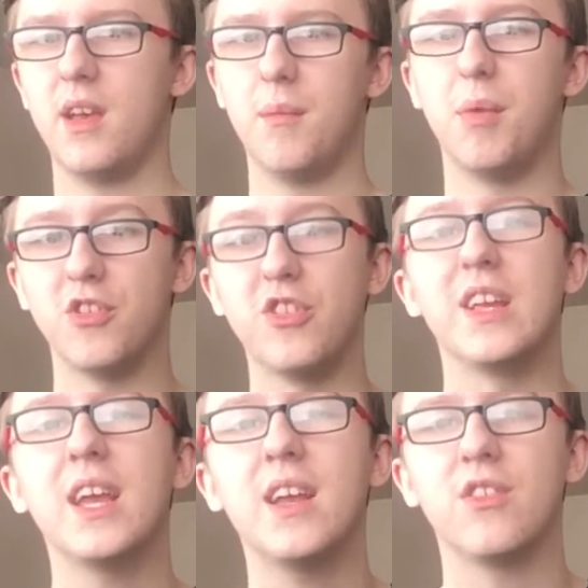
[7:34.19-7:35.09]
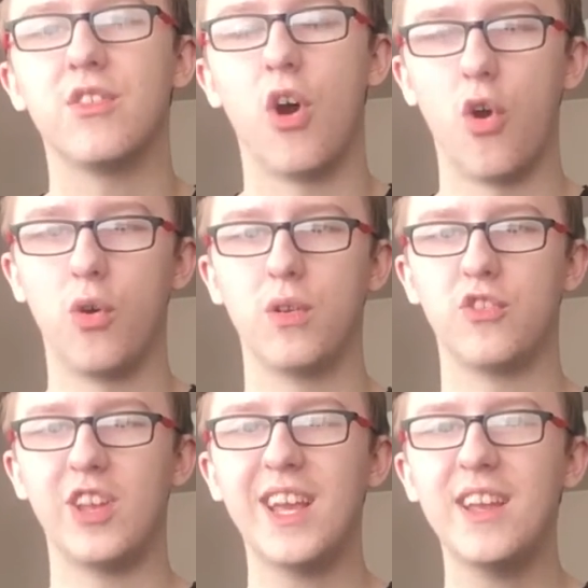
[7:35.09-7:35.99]
But she is
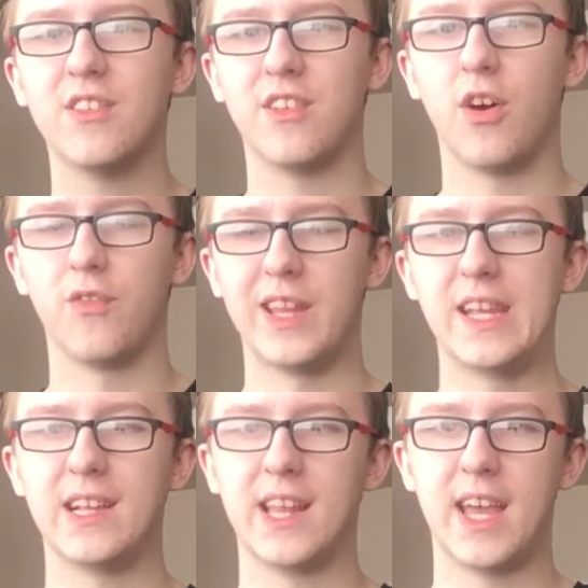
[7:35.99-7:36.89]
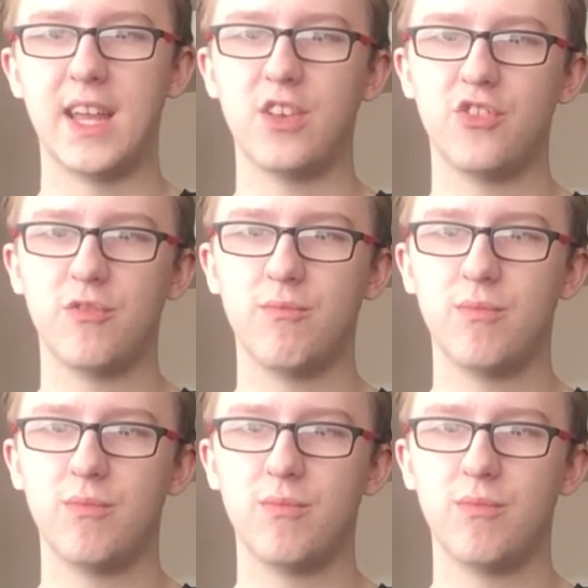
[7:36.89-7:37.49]
of legal age.